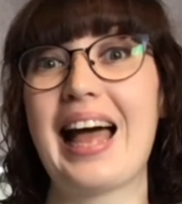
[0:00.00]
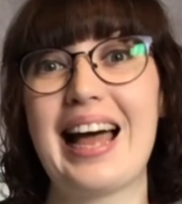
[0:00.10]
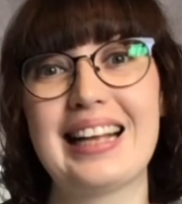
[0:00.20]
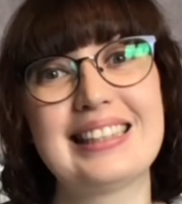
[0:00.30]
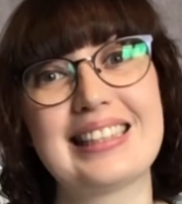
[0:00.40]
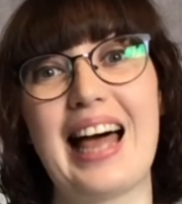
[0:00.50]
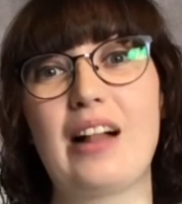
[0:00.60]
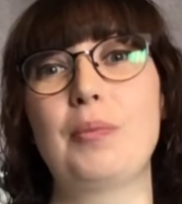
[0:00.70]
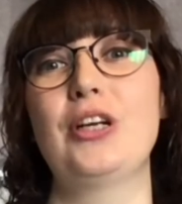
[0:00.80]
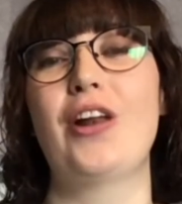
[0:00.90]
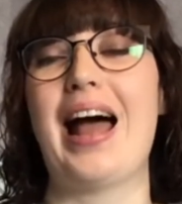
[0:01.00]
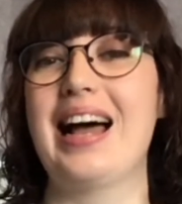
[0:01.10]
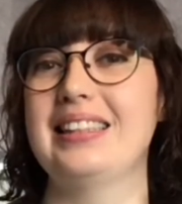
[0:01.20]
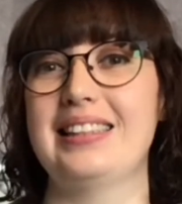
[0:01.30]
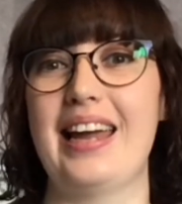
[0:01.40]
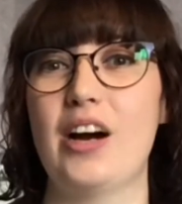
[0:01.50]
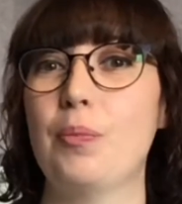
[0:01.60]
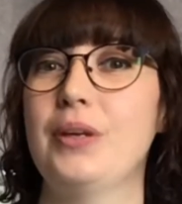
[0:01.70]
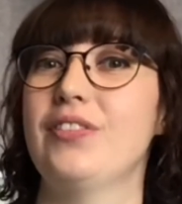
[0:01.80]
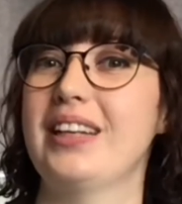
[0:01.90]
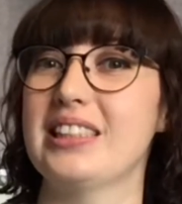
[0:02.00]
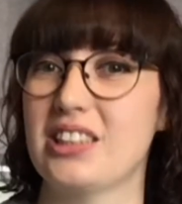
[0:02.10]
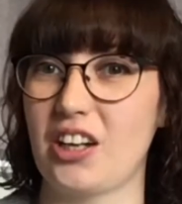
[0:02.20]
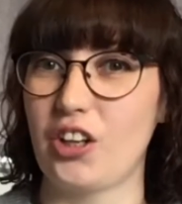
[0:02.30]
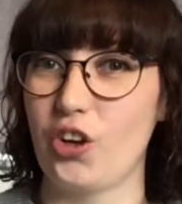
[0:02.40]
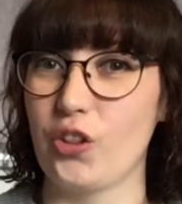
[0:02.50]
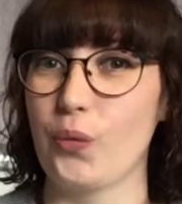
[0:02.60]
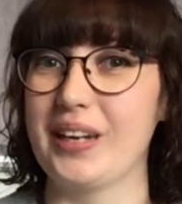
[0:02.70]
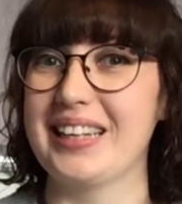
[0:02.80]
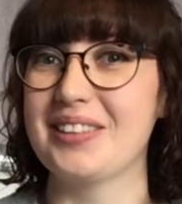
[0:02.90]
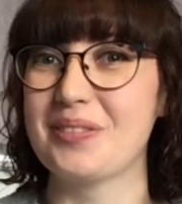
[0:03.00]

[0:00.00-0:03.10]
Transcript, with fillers: and I'll be on hand to help you if you get stuck along the way.